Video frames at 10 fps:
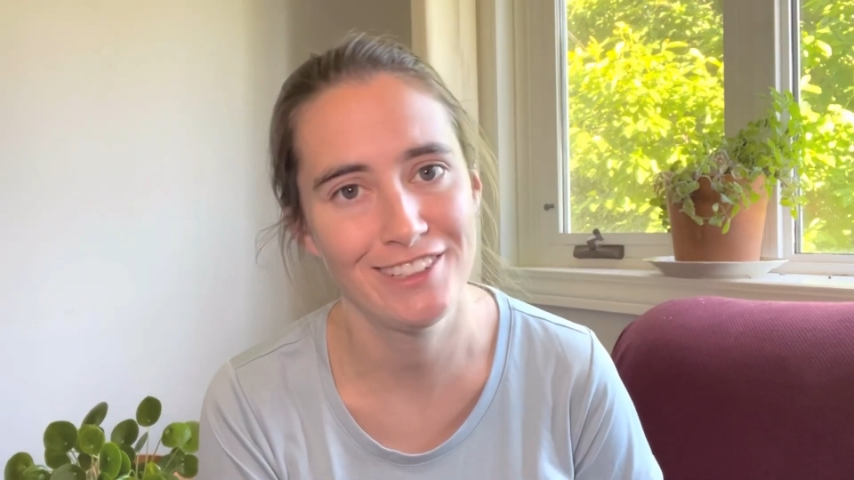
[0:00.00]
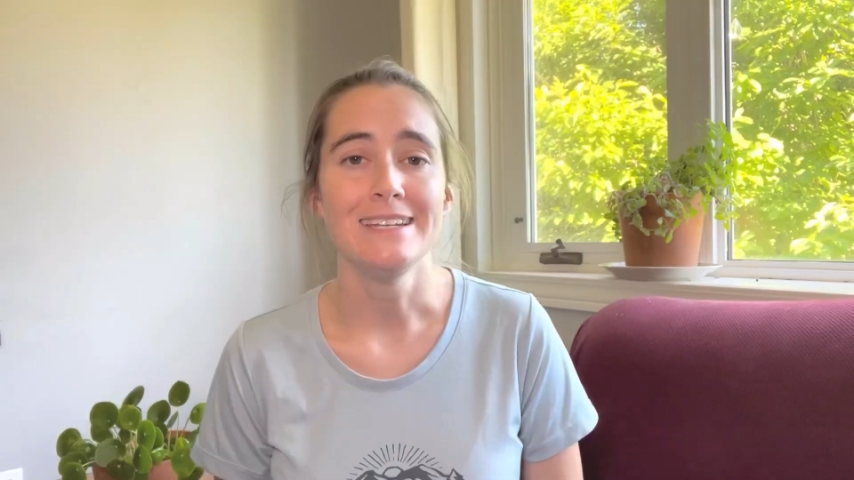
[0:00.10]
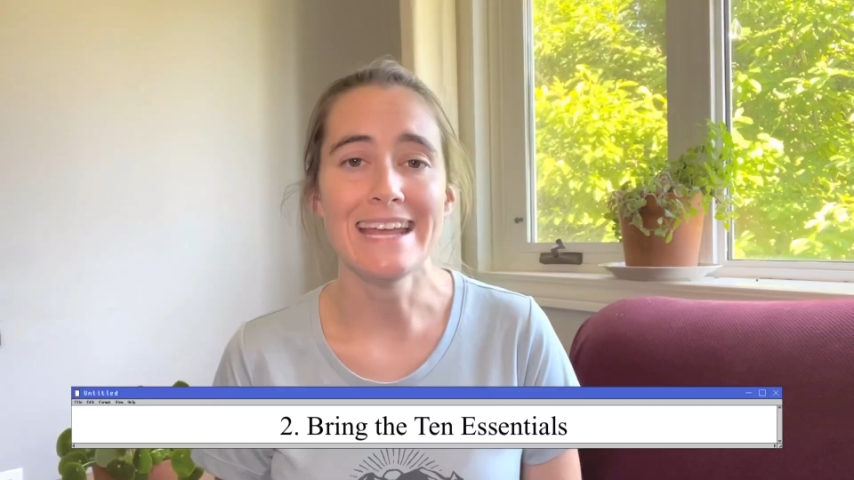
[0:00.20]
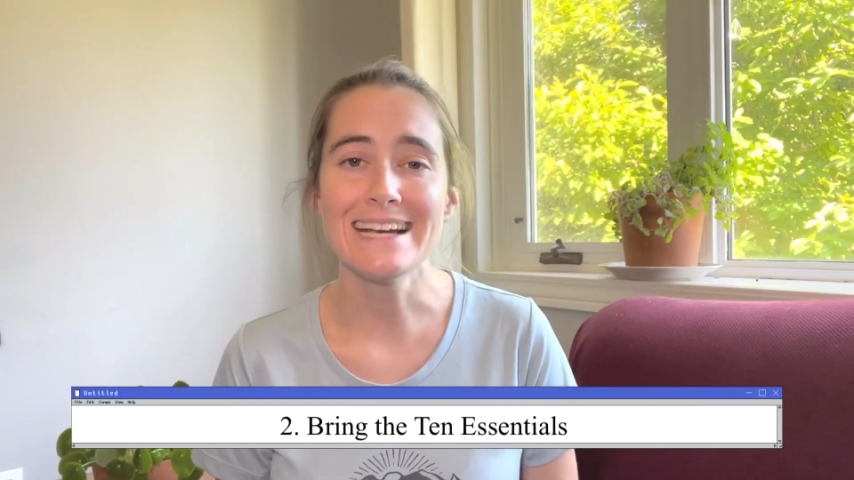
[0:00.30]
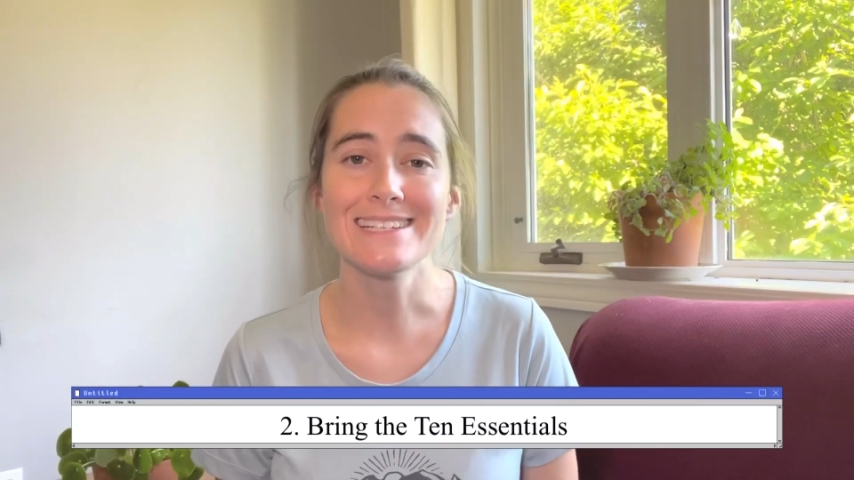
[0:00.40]

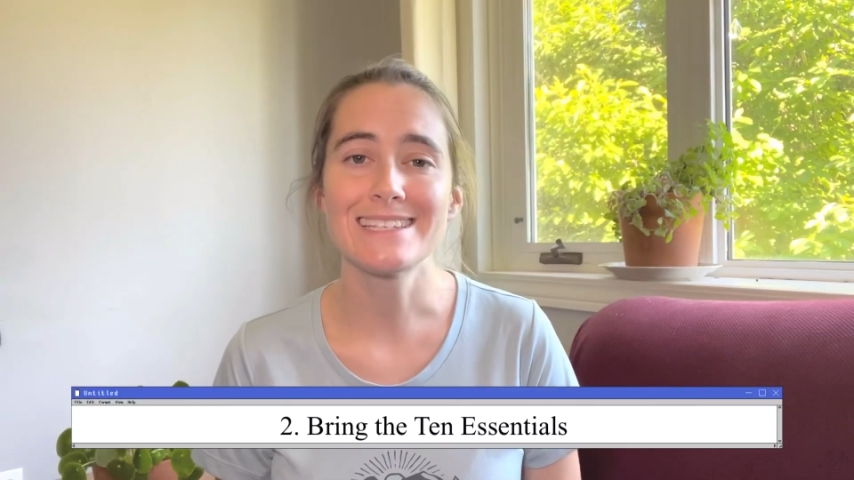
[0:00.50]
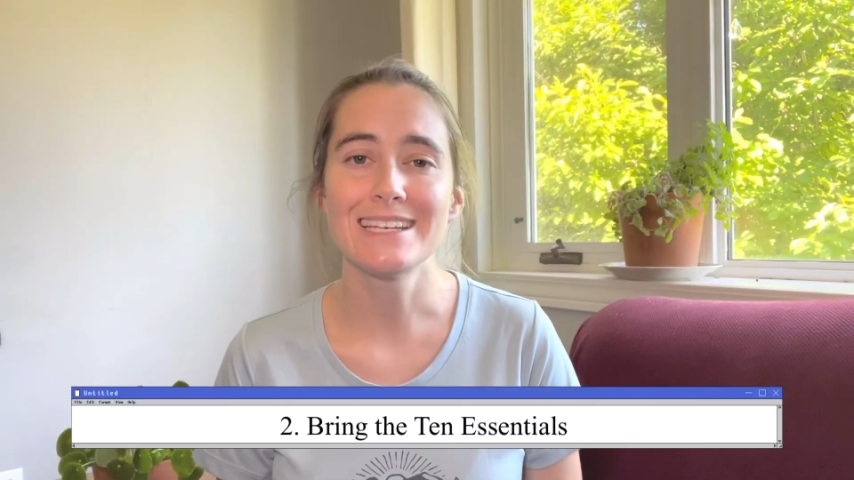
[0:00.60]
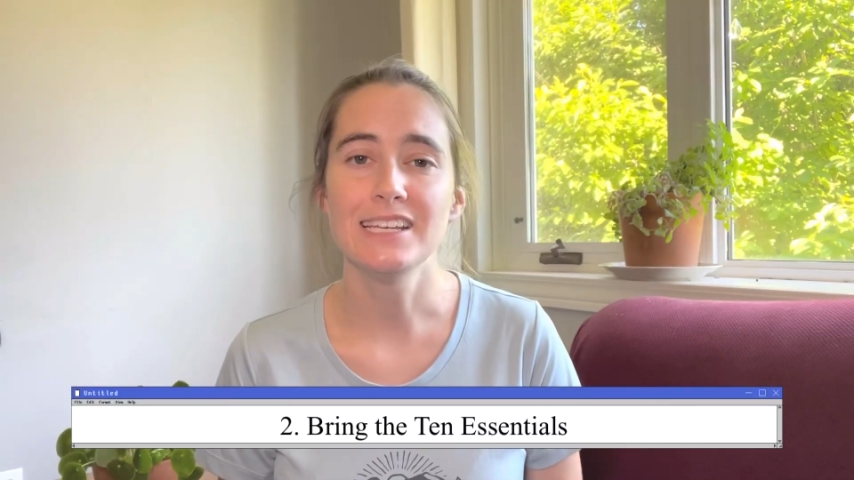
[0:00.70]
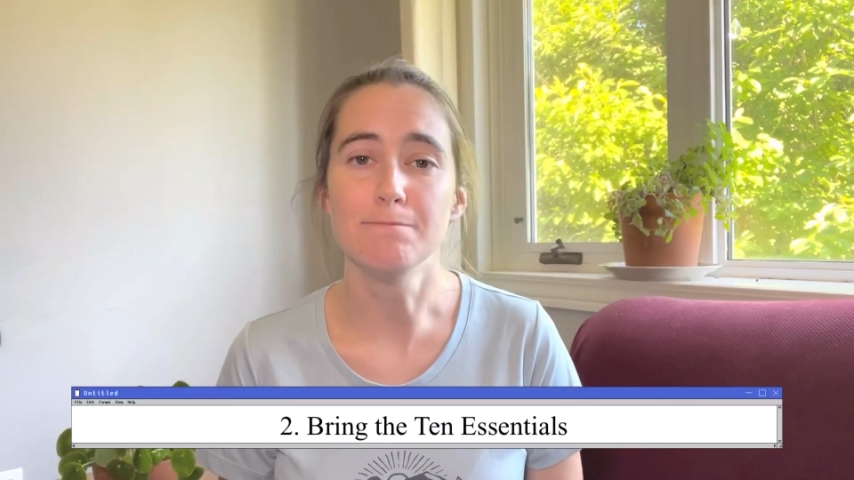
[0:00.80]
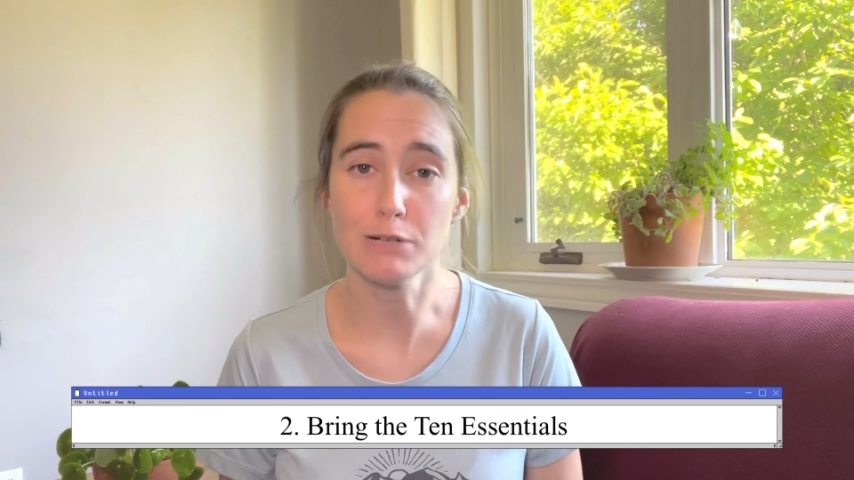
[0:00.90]
Next,
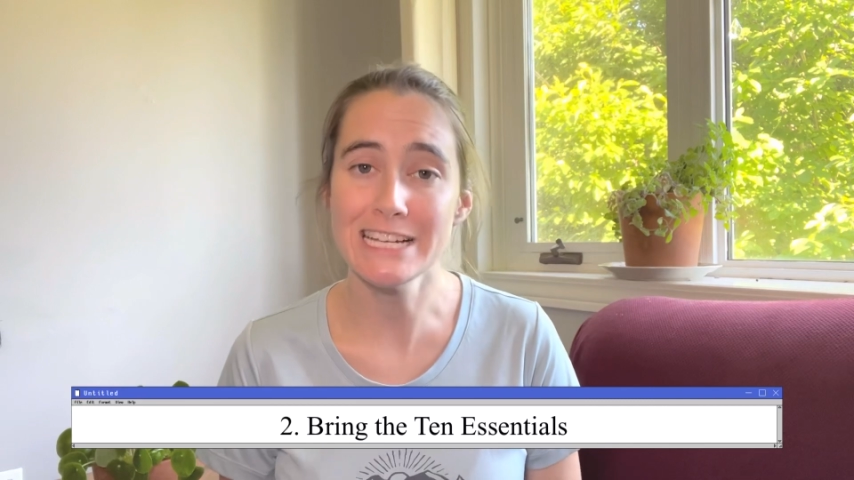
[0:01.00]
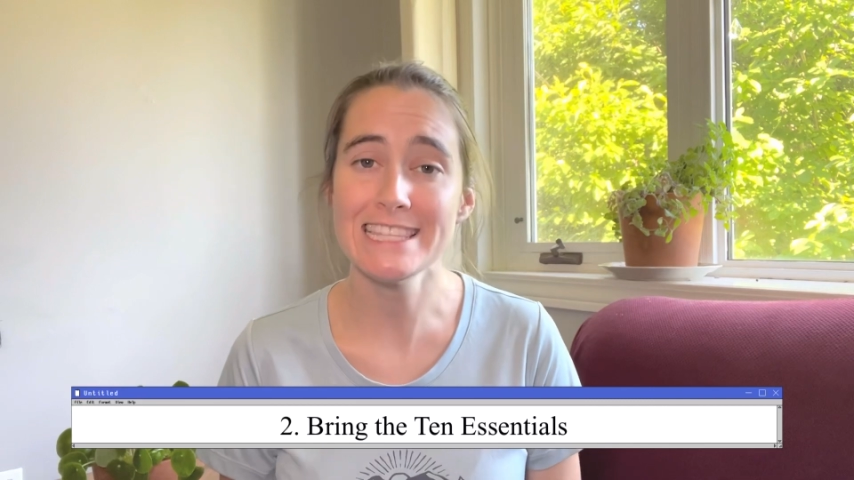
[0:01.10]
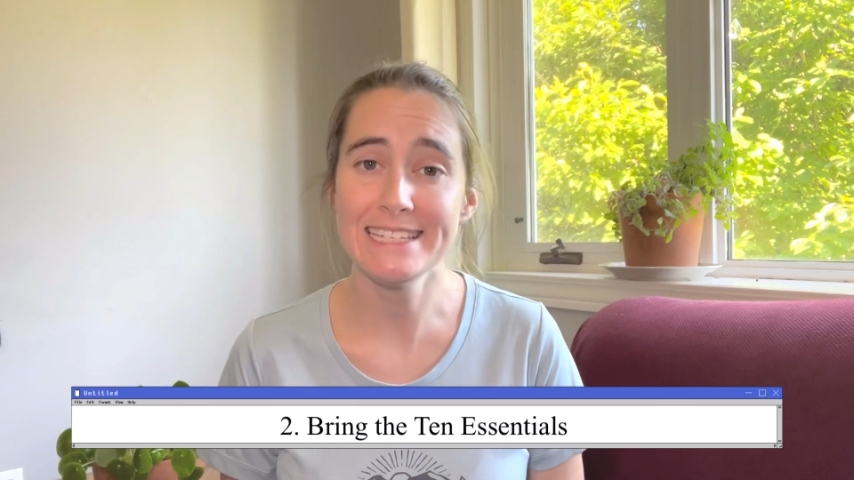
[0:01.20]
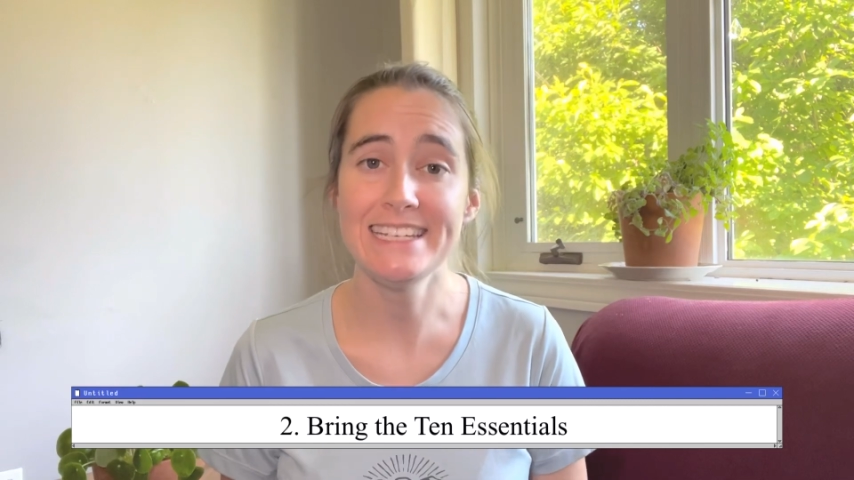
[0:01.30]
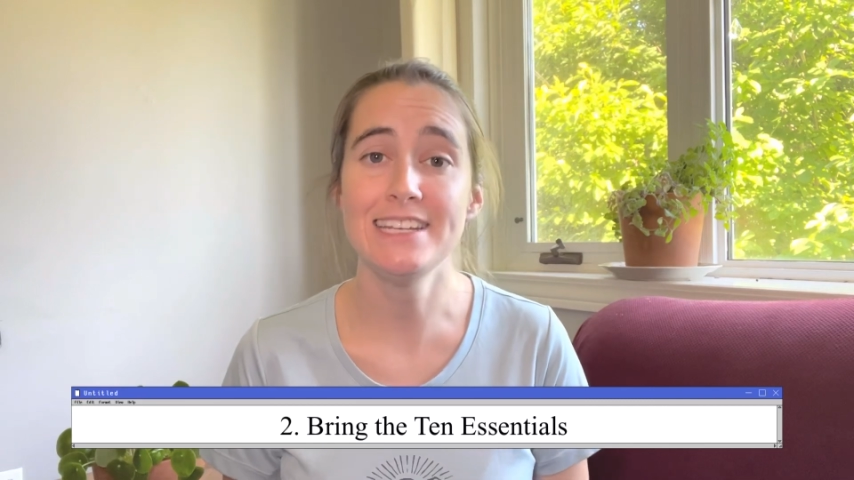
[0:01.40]
bring
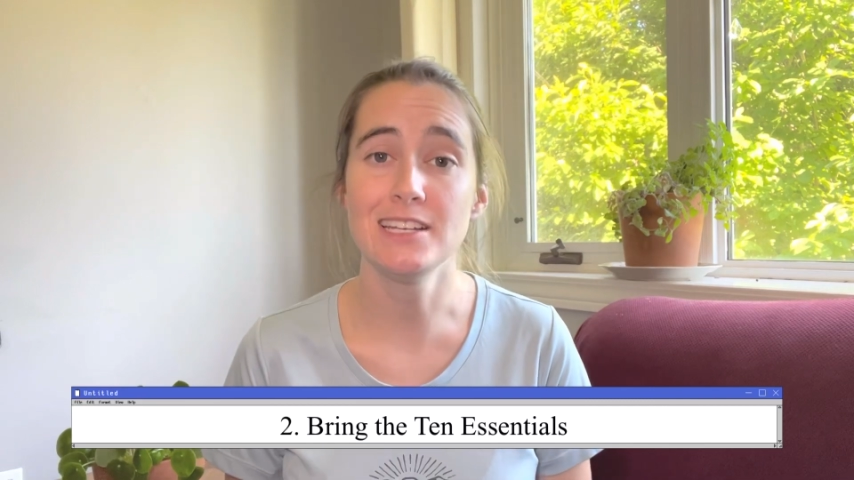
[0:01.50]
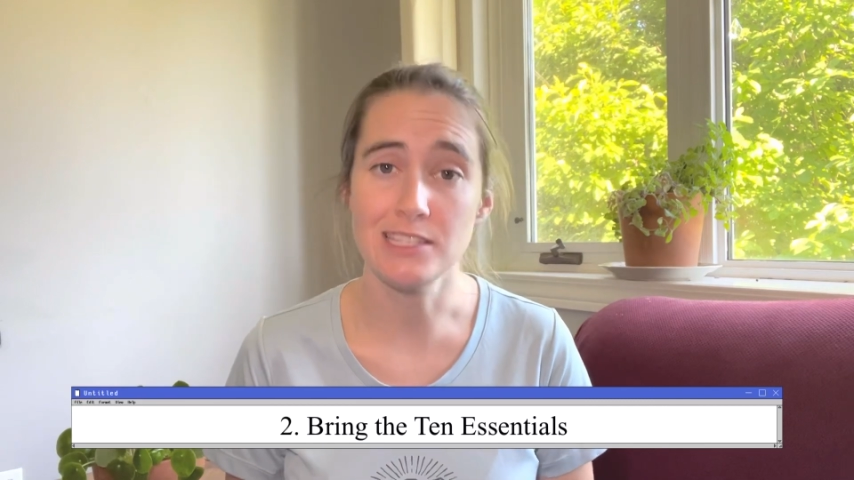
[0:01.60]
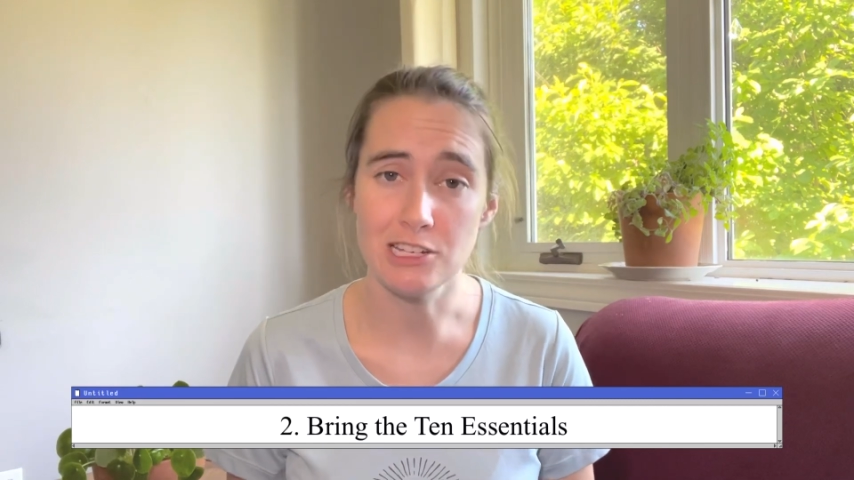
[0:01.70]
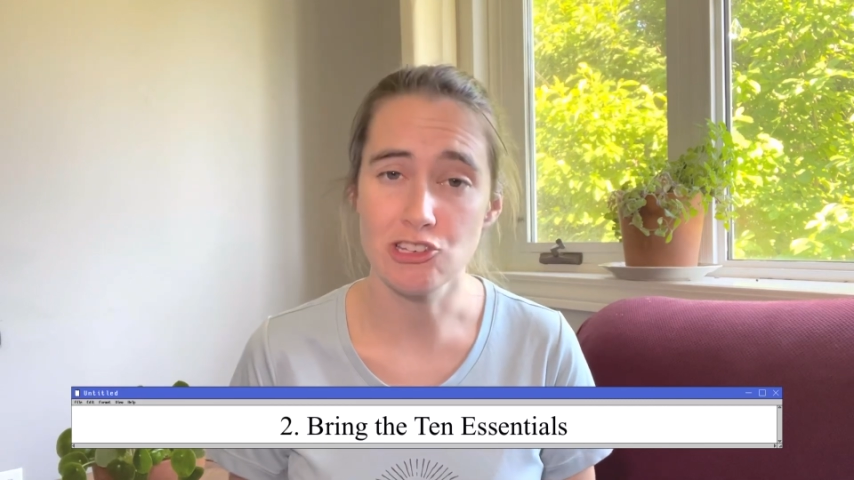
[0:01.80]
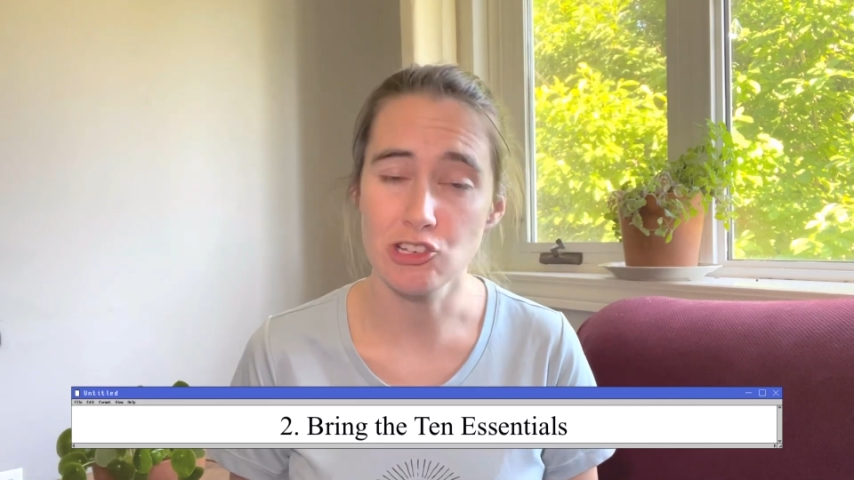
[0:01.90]
the 10
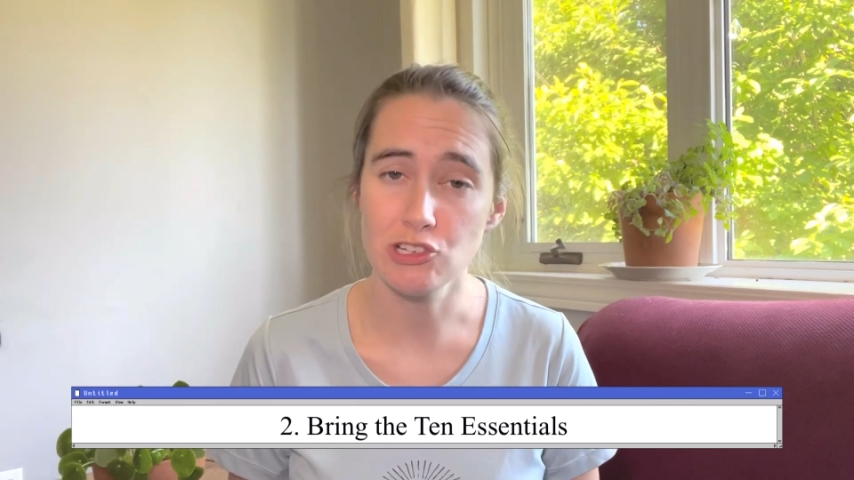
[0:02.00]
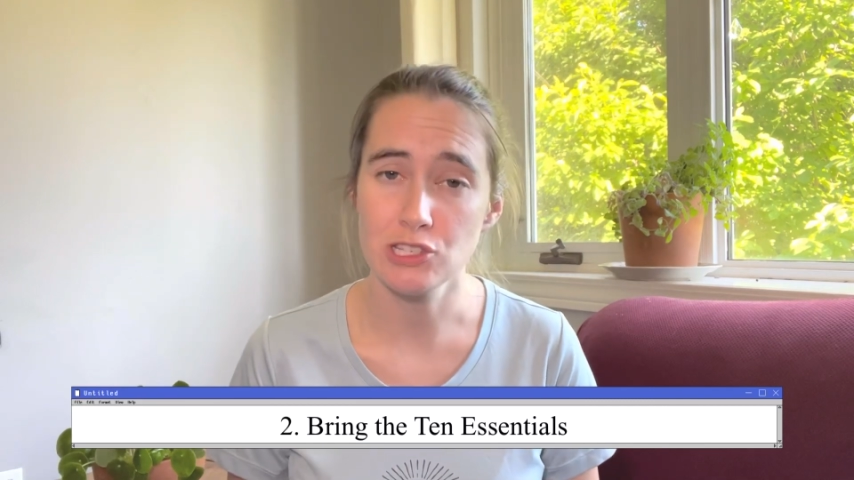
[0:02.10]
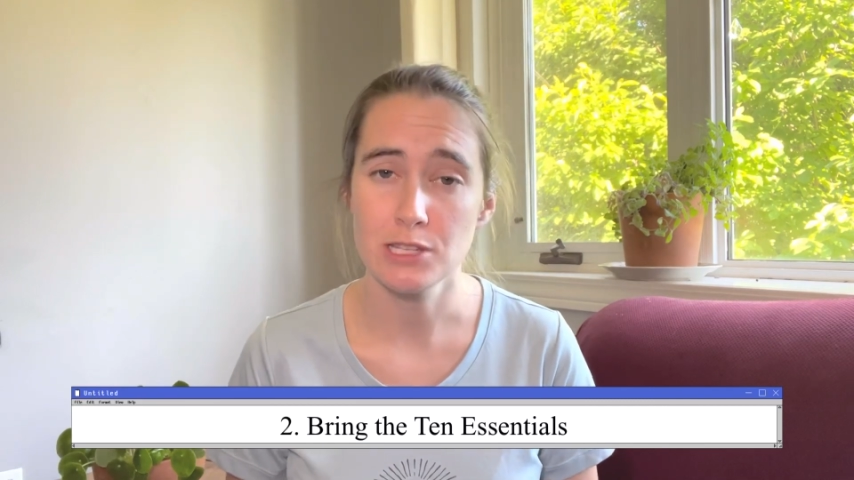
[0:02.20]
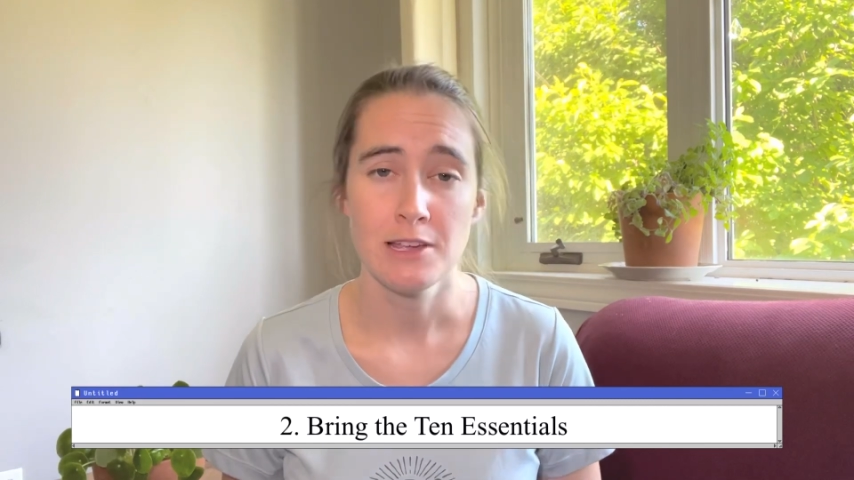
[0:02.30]
essentials.